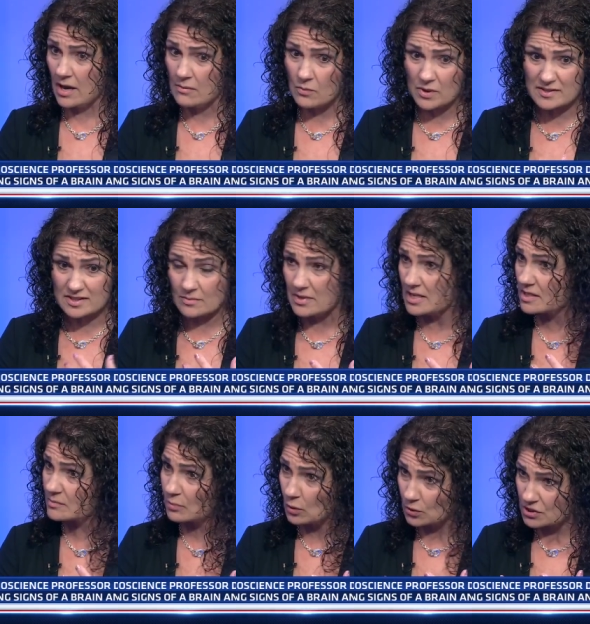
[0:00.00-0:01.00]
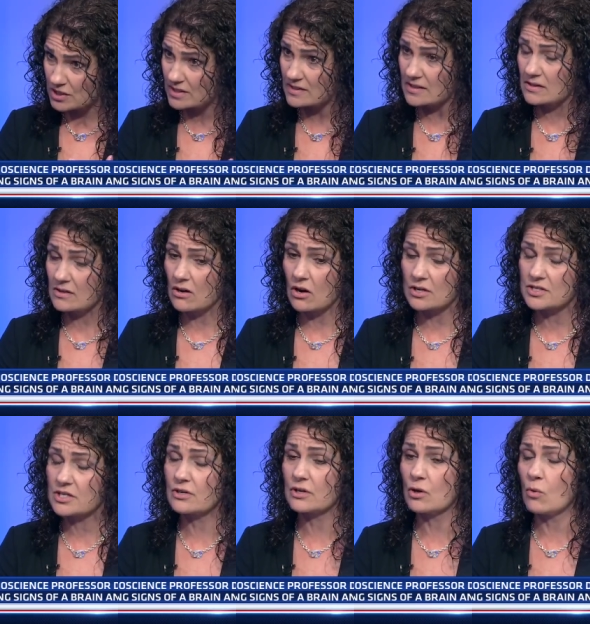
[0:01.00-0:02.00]
with some of these bulges in the
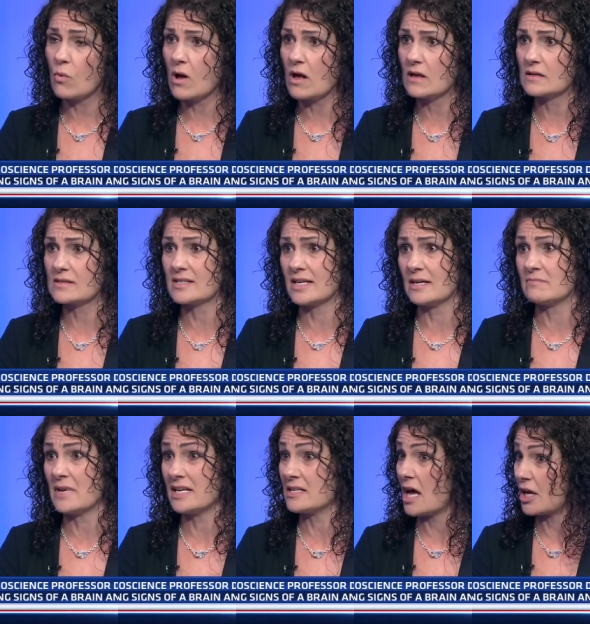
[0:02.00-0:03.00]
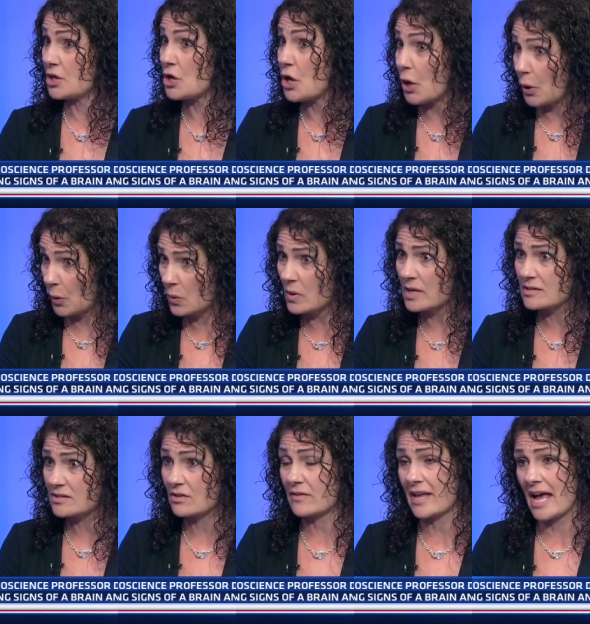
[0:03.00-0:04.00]
arterial walls and, and not know
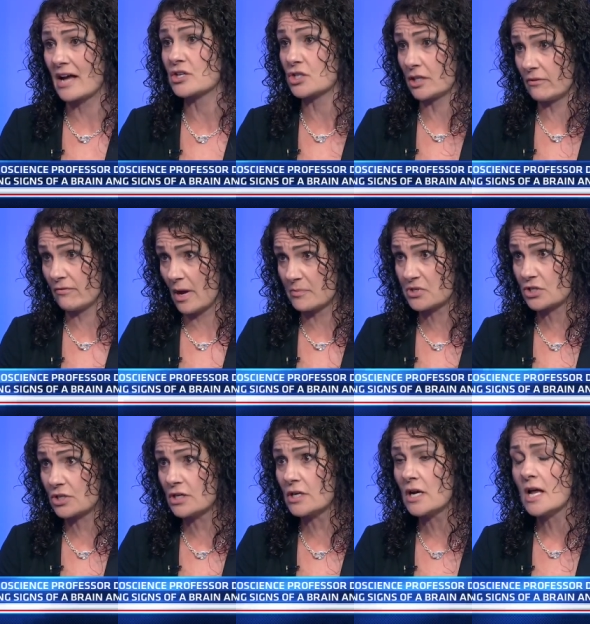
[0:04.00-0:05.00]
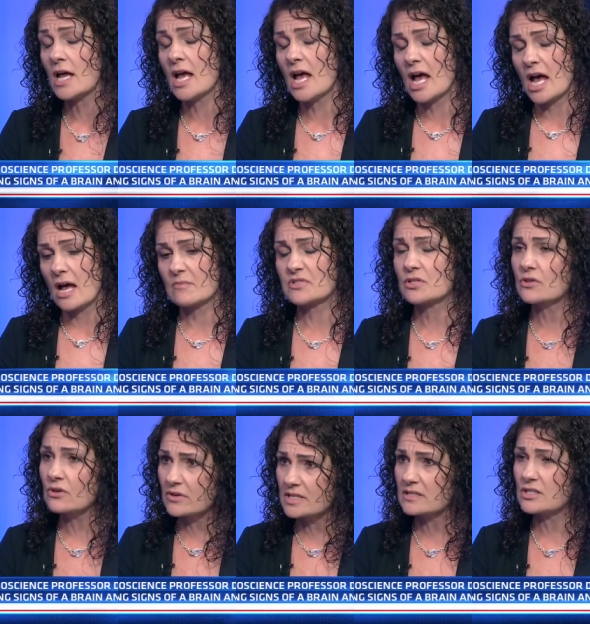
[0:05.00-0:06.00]
until they actually rupture. Um, so
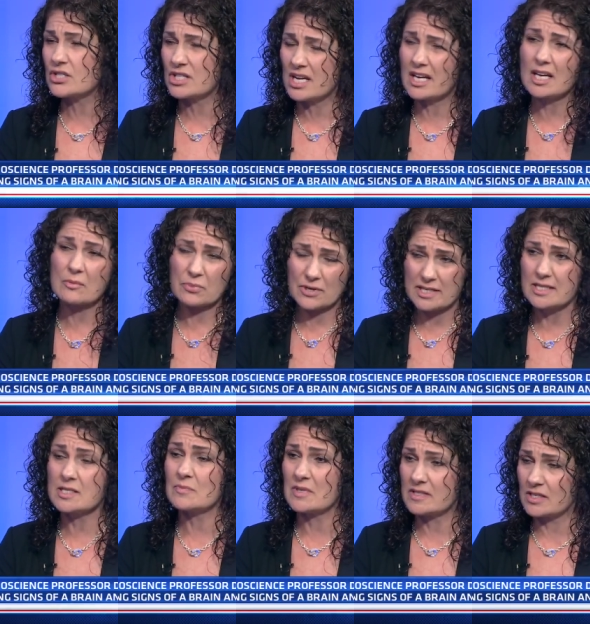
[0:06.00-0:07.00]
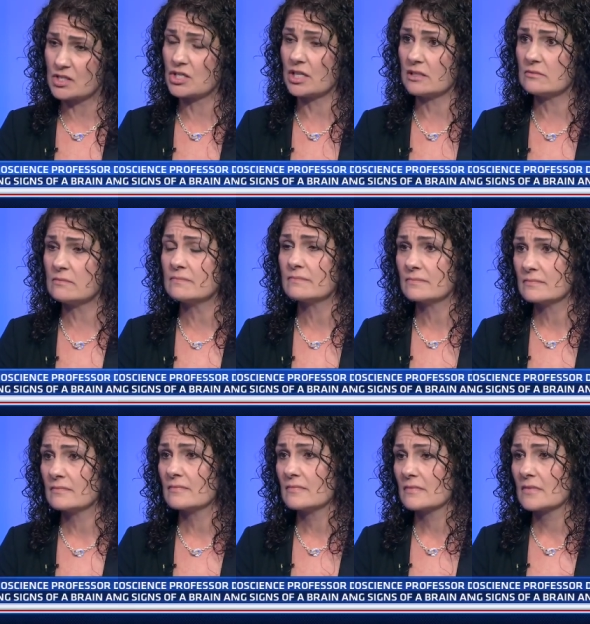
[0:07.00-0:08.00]
there is a genetic predisposition.
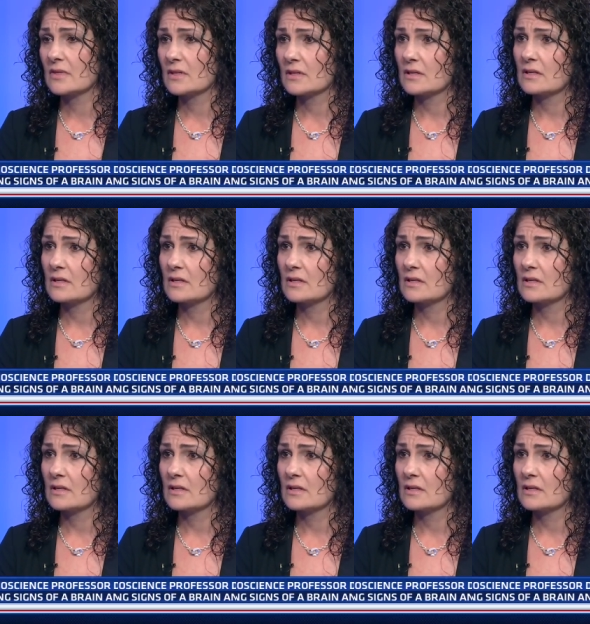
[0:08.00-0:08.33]
To hear that she